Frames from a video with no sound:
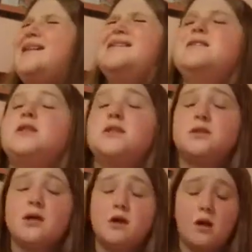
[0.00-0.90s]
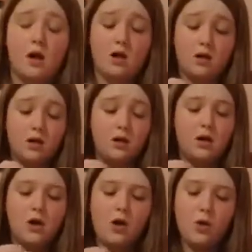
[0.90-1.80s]
Oh, my
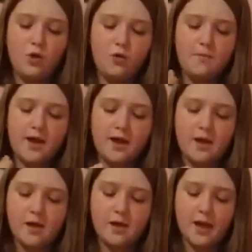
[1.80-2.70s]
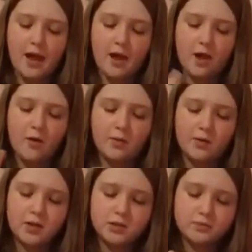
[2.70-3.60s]
cow print baby bot. This one's
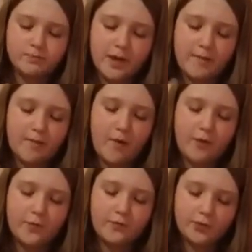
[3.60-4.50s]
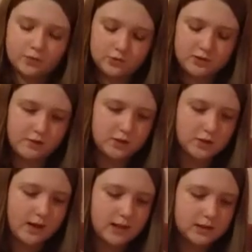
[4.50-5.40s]
moisturizing. This
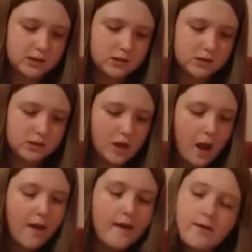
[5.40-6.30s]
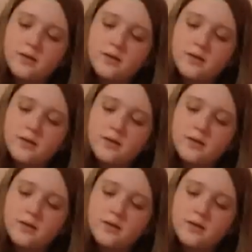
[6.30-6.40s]
one's also moisturizing.